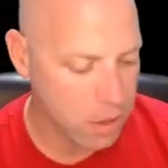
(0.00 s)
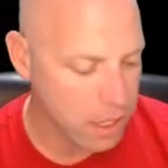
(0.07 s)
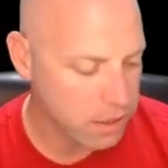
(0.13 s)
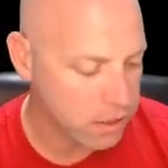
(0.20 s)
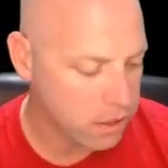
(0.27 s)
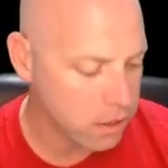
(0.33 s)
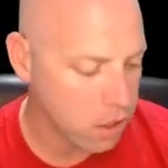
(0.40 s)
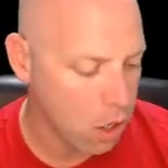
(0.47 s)

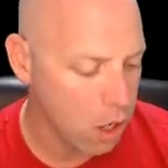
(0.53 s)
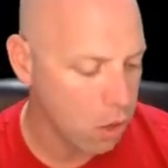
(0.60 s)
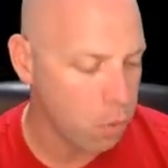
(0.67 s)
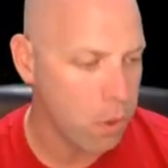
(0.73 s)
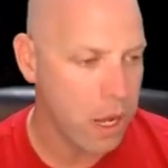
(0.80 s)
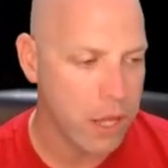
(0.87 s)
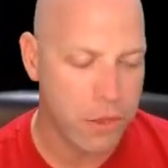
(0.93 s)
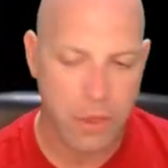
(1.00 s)
Let's start
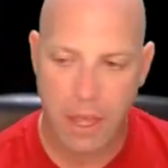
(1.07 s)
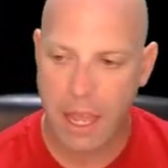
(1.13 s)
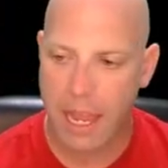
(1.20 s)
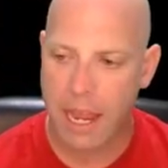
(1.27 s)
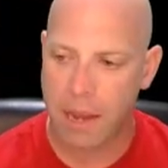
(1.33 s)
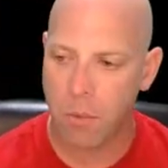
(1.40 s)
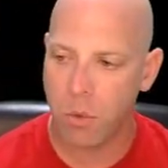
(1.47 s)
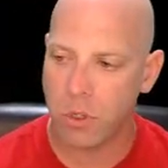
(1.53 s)
with
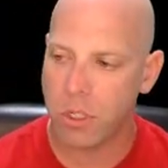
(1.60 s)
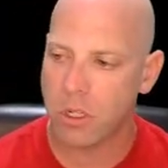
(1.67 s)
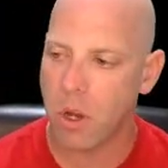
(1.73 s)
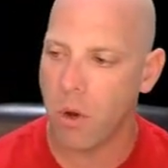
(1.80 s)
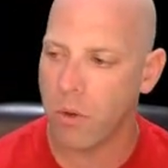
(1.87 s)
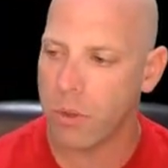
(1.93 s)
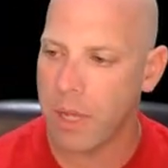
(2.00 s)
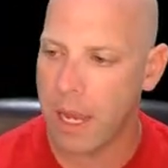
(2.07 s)
a, we'll just
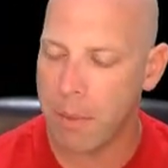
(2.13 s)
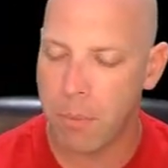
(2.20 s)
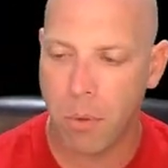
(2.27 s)
go with a